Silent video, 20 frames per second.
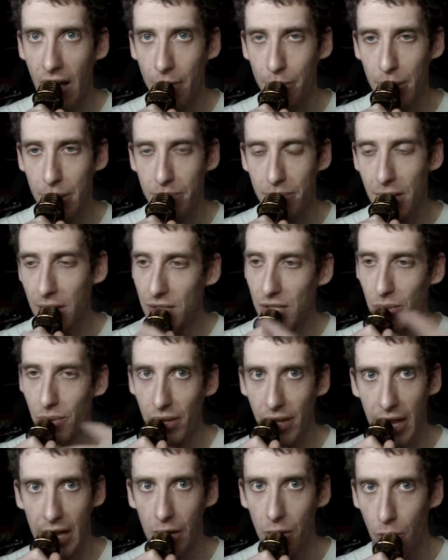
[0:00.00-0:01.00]
I've been busy
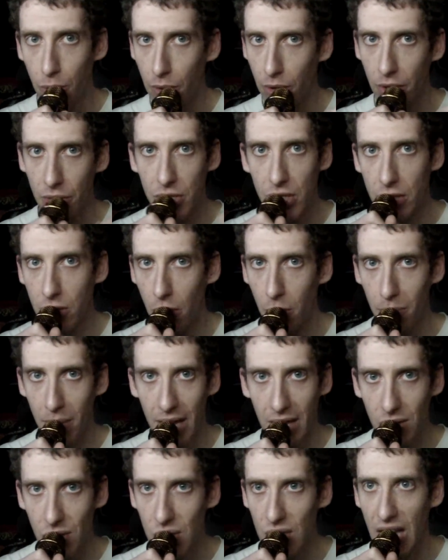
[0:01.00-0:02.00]
with LEGO Worlds and No
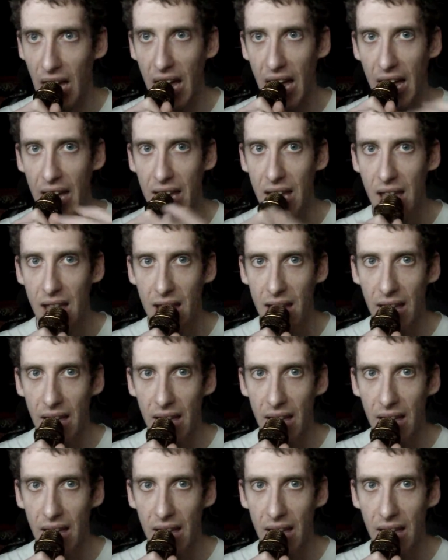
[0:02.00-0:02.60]
Man's Sky